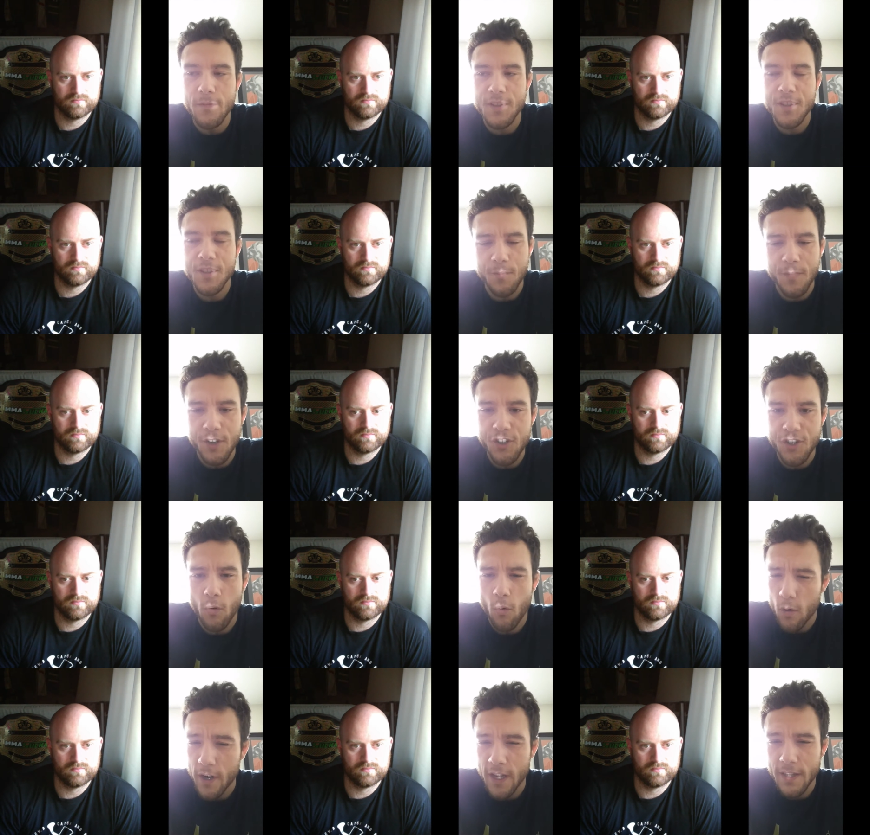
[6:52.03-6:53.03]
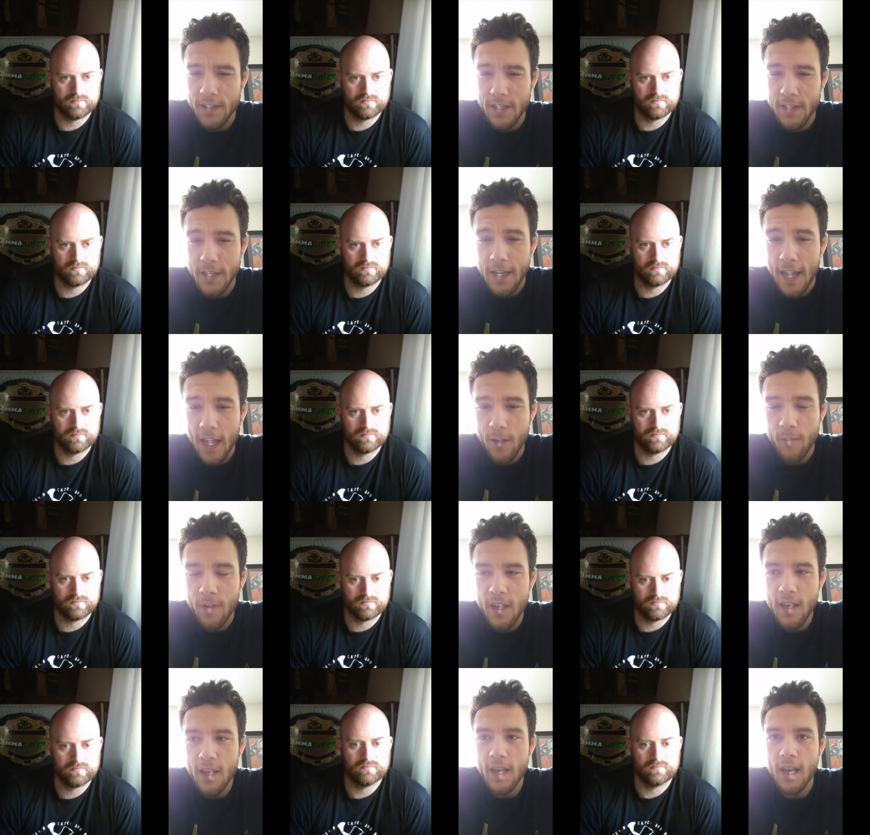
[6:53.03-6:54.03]
Speaker 1: submission oriented
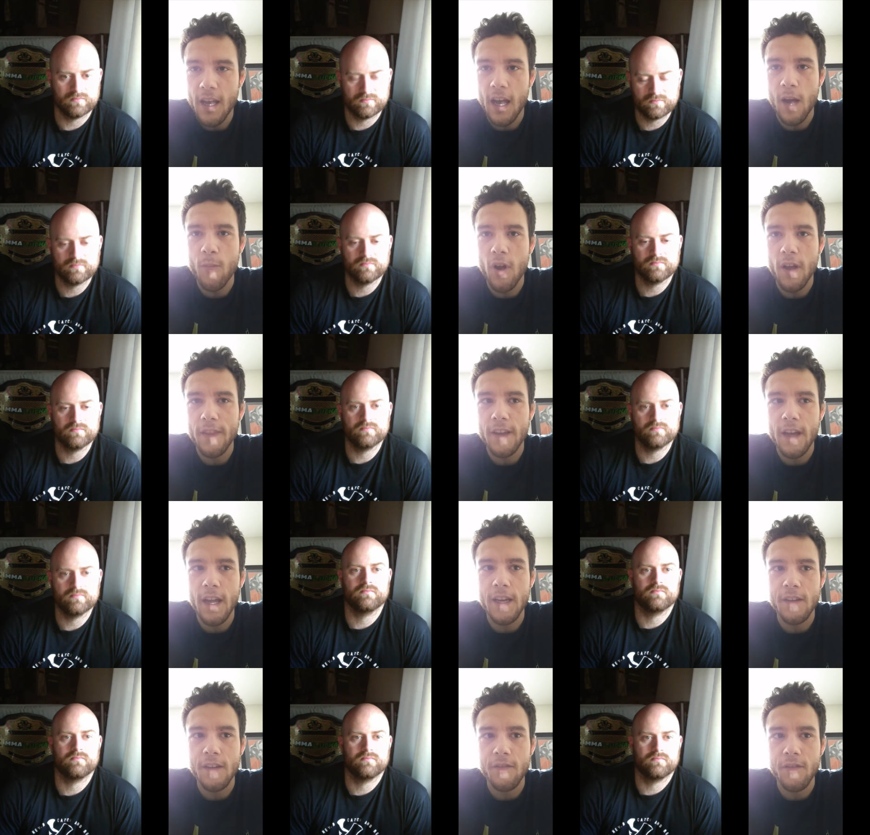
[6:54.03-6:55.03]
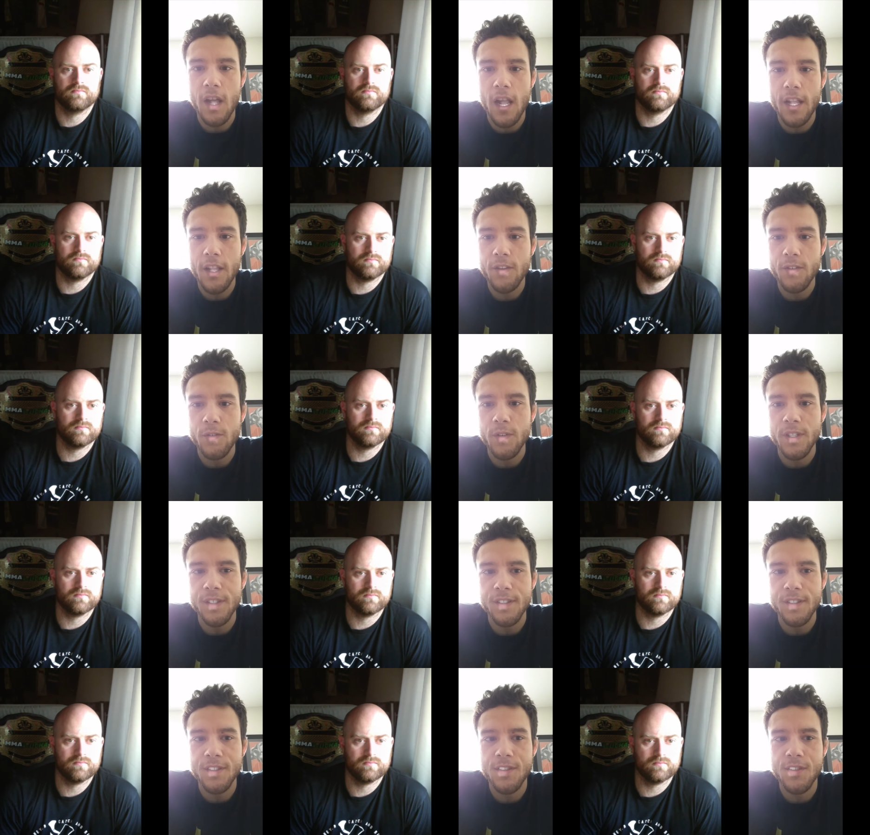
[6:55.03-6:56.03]
game. I'm not the kind of guy who
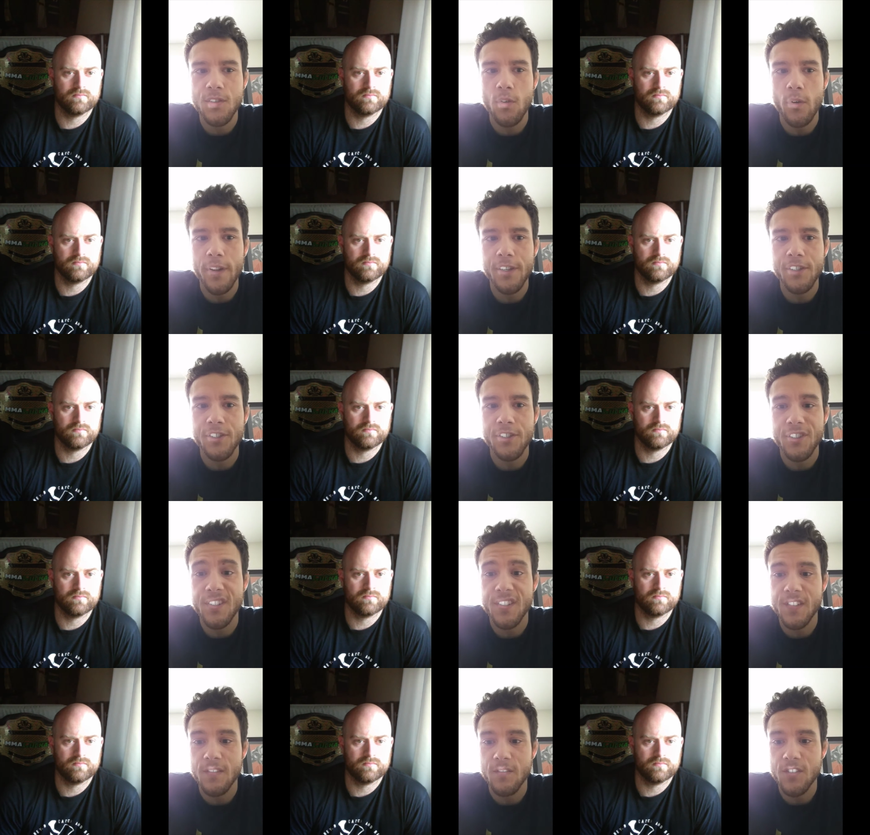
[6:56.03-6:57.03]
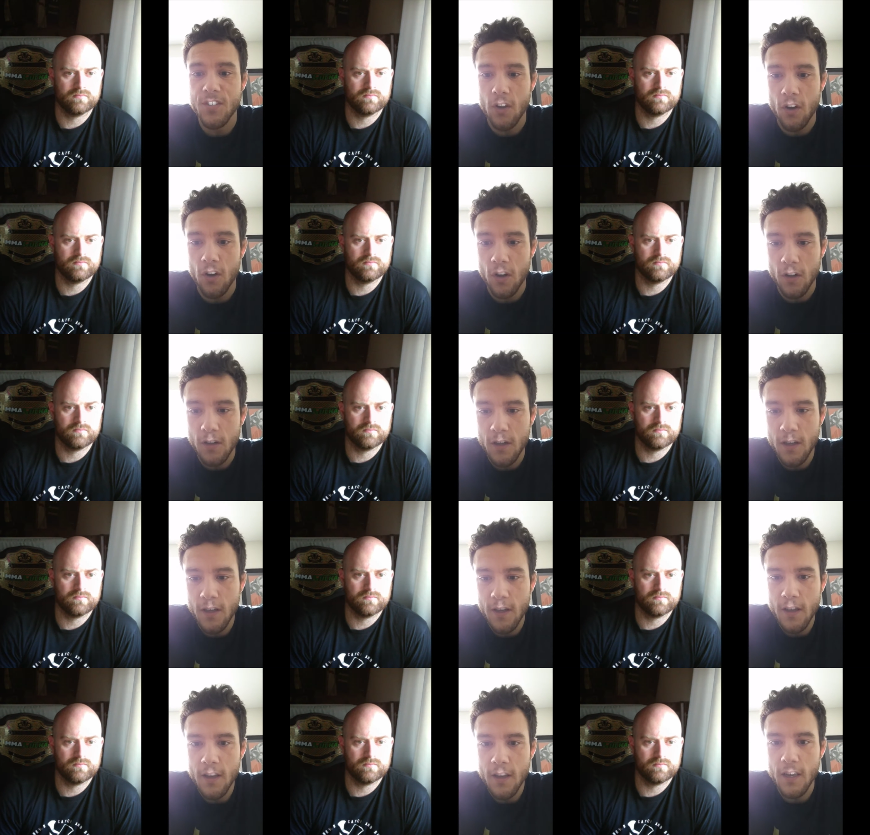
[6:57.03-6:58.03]
is going to just stall,
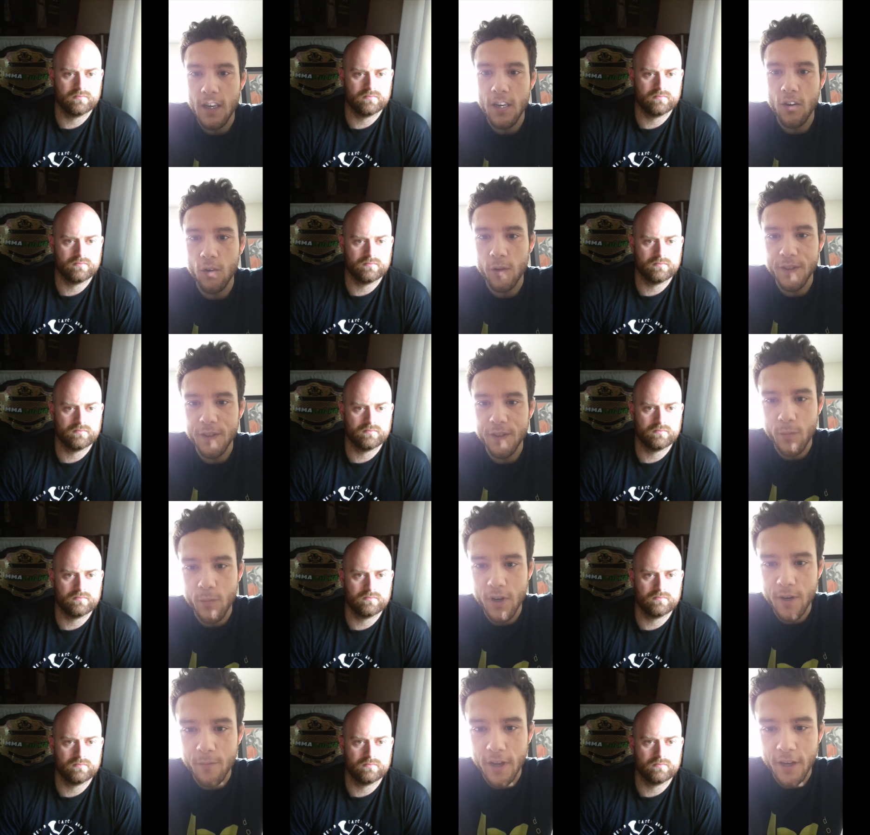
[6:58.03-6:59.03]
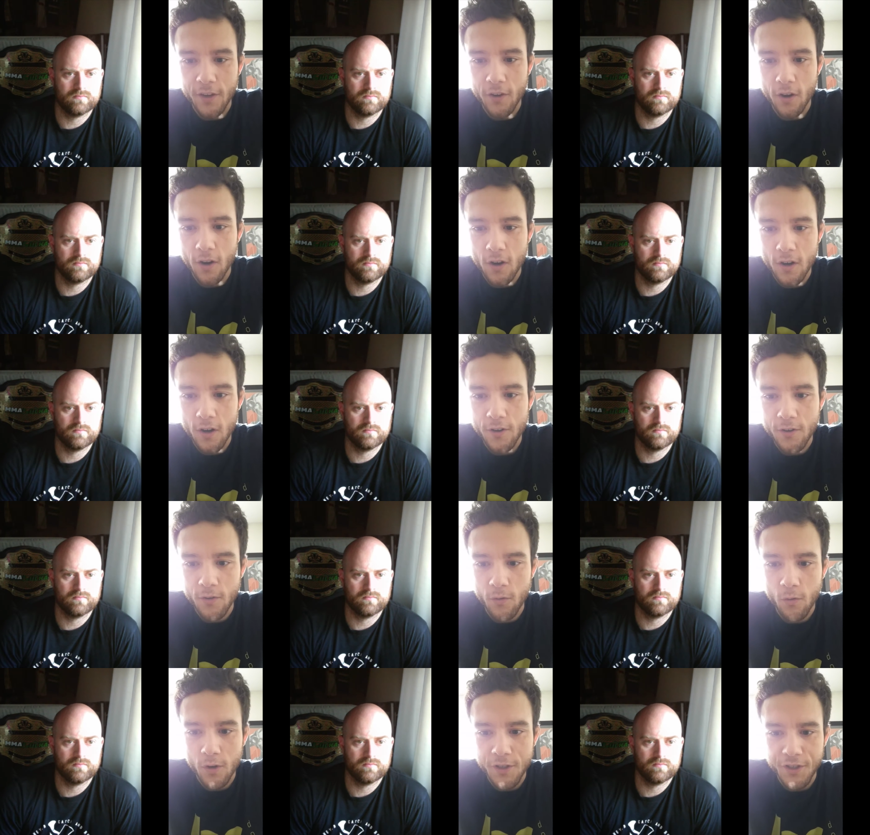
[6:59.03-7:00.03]
uh, hold someone in my
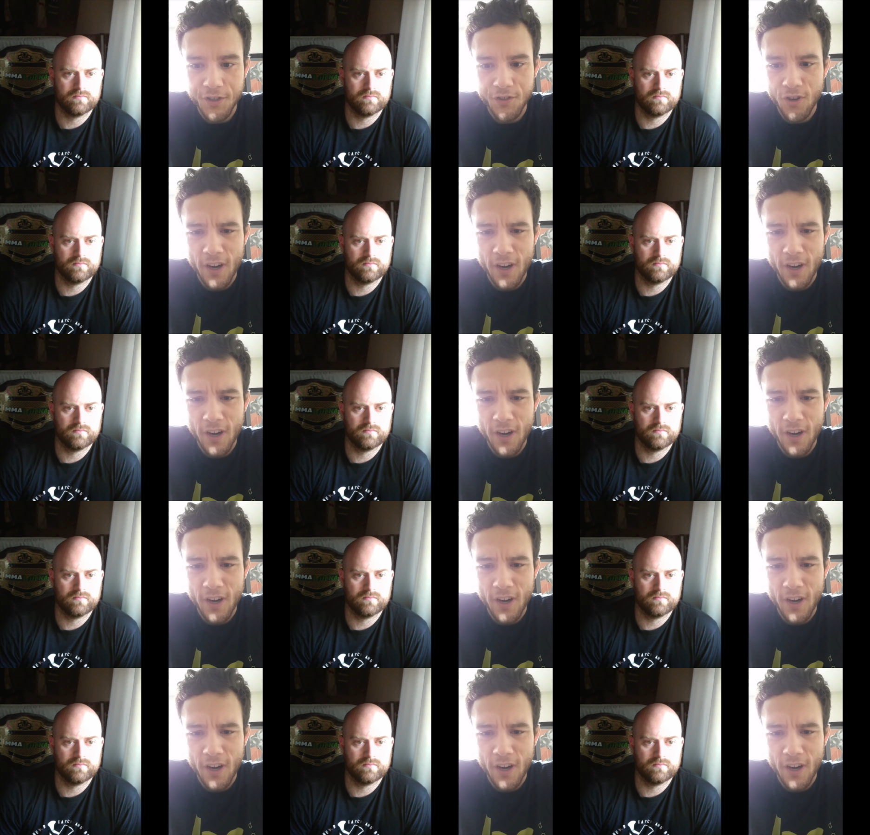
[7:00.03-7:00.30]
guard, or just